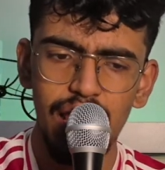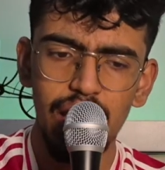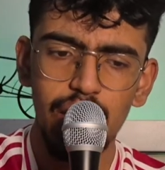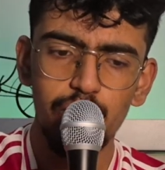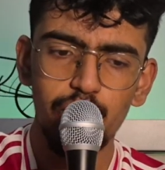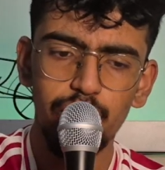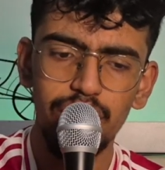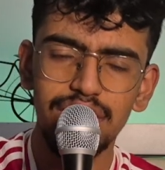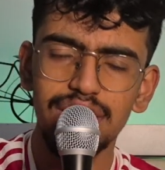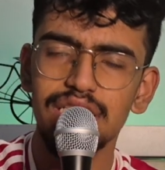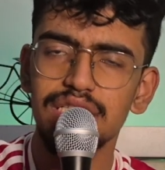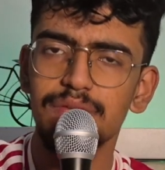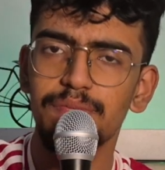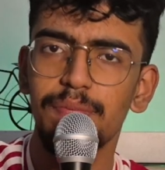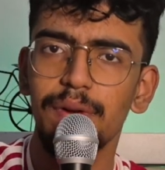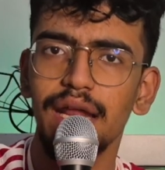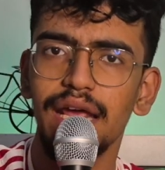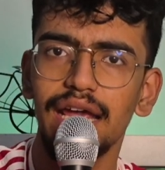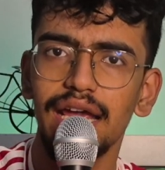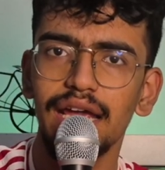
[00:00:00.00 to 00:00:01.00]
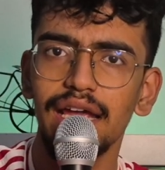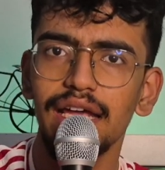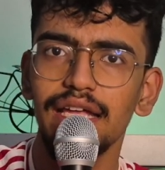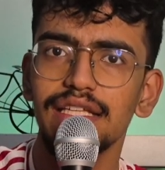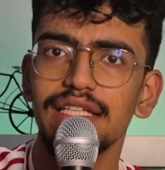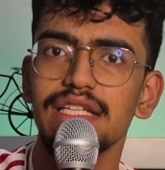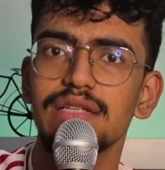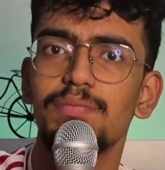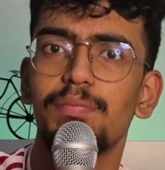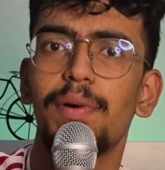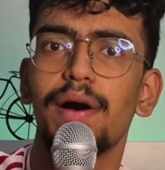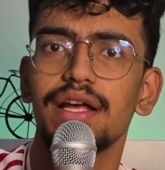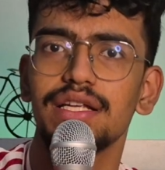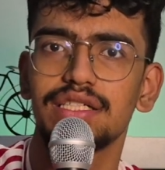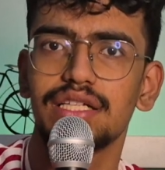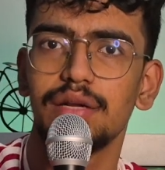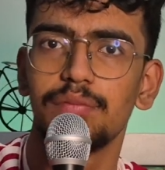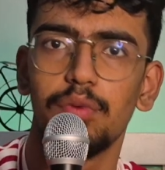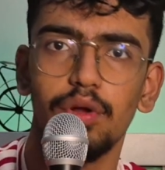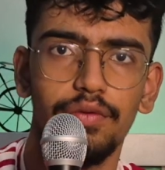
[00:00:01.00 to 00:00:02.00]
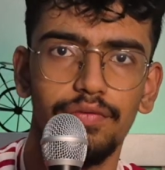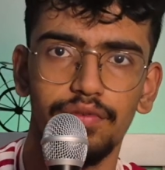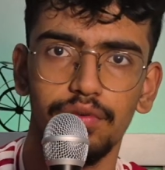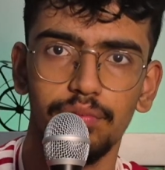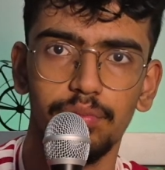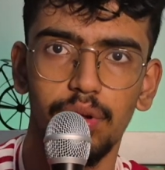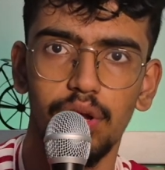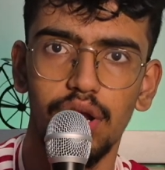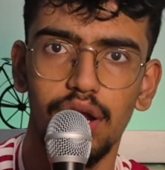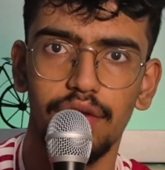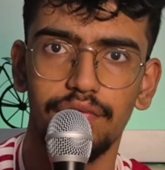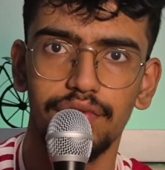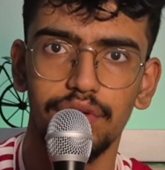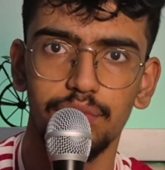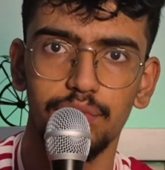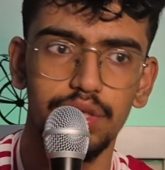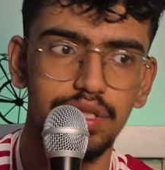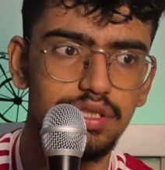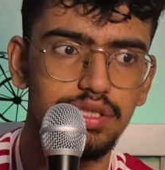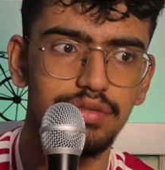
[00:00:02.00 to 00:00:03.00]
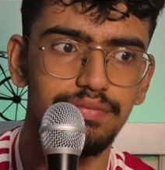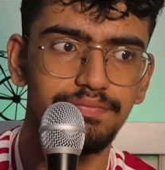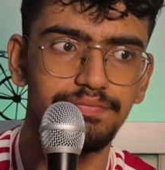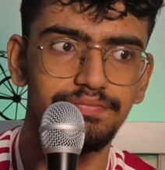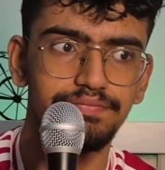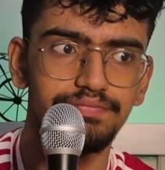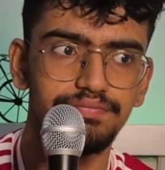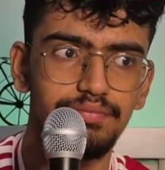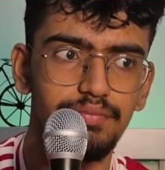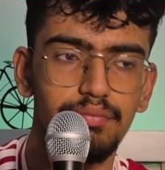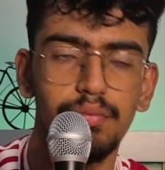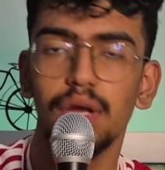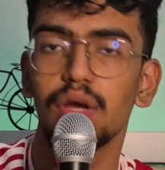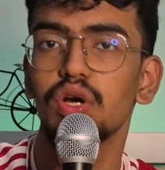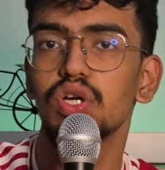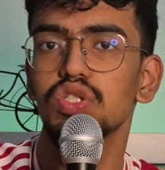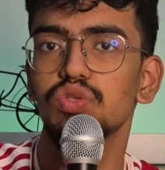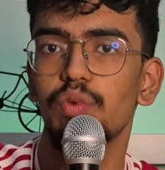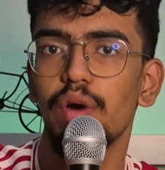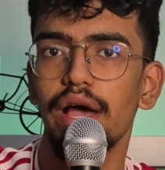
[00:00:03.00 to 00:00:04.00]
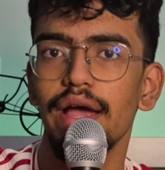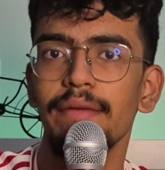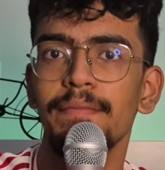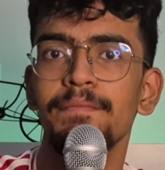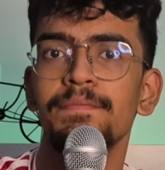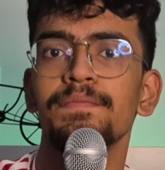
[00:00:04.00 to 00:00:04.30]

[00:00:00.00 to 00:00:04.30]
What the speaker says: We just play this basketball football afterwards. Because why?